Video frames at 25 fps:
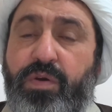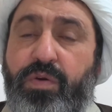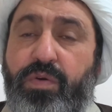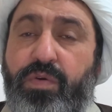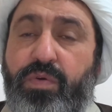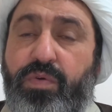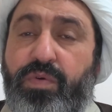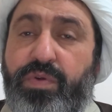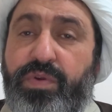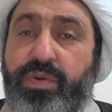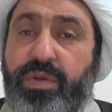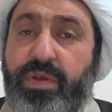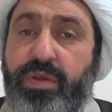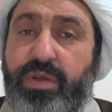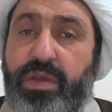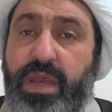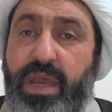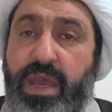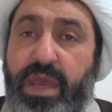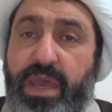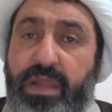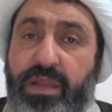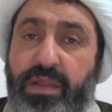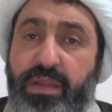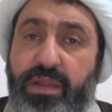
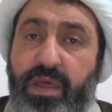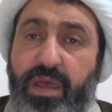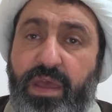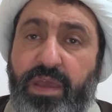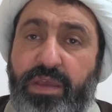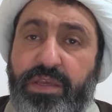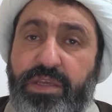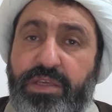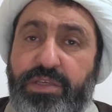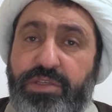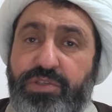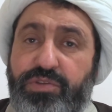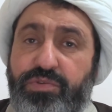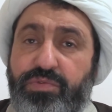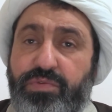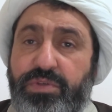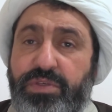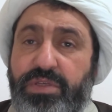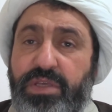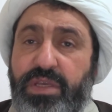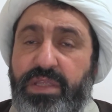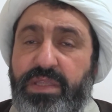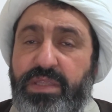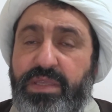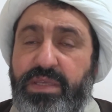Or Allah is
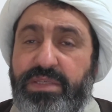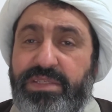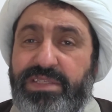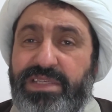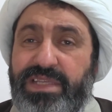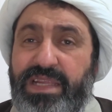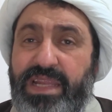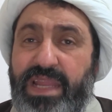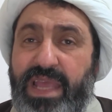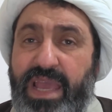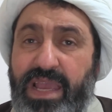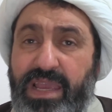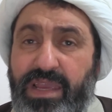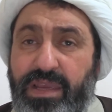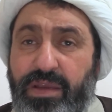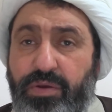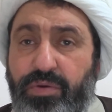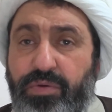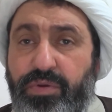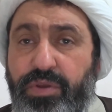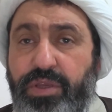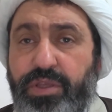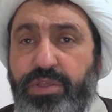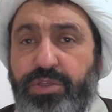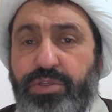using this
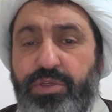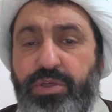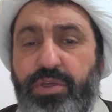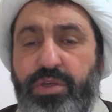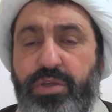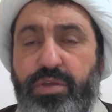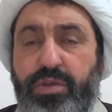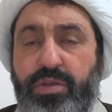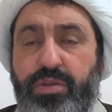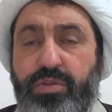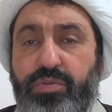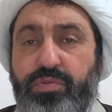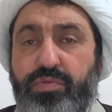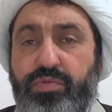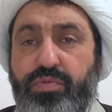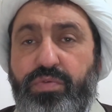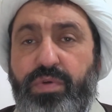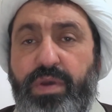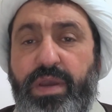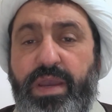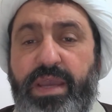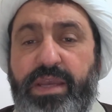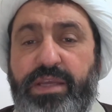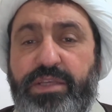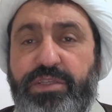language
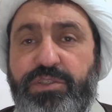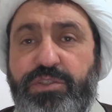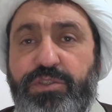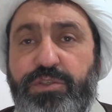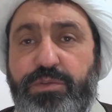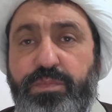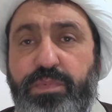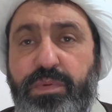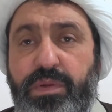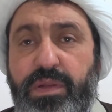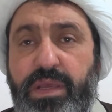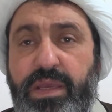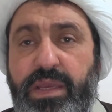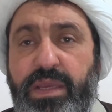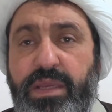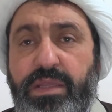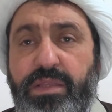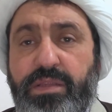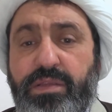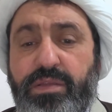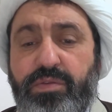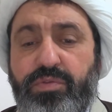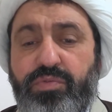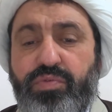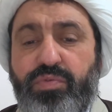to
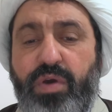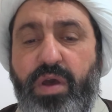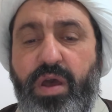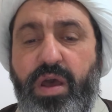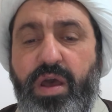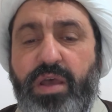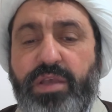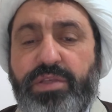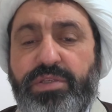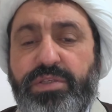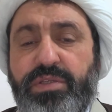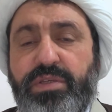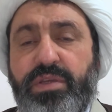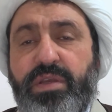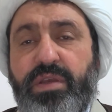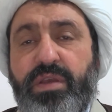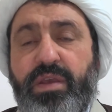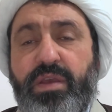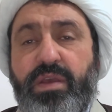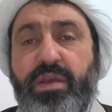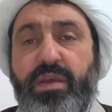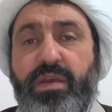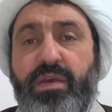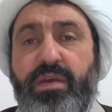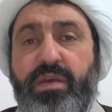explain to us
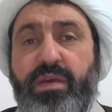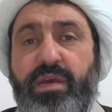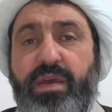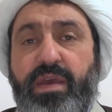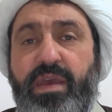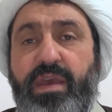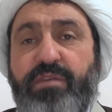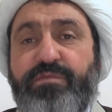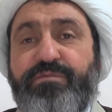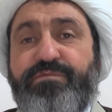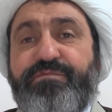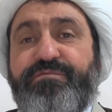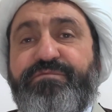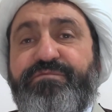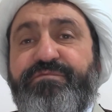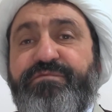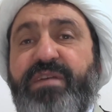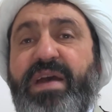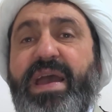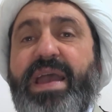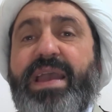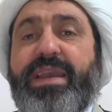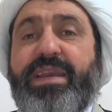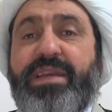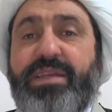a
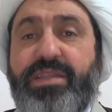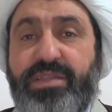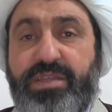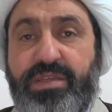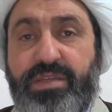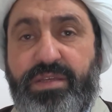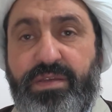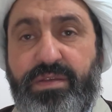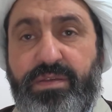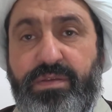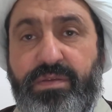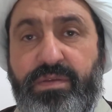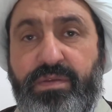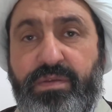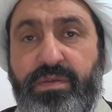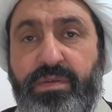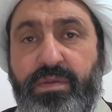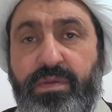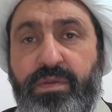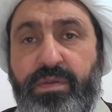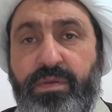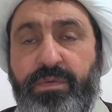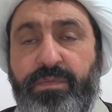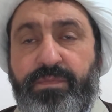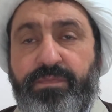fact
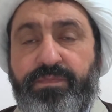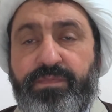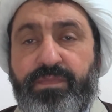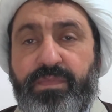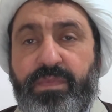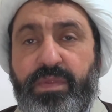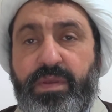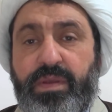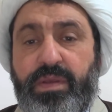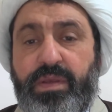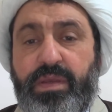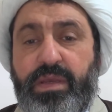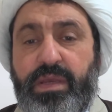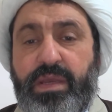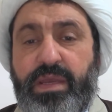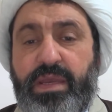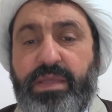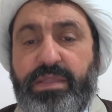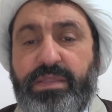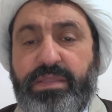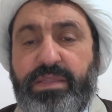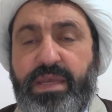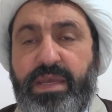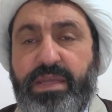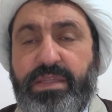
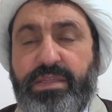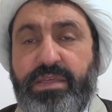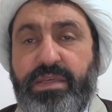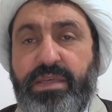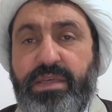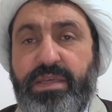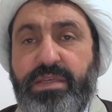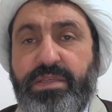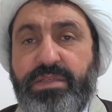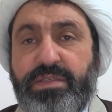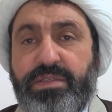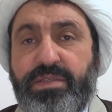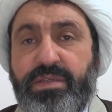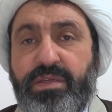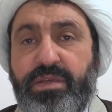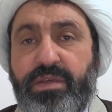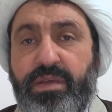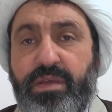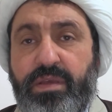and that is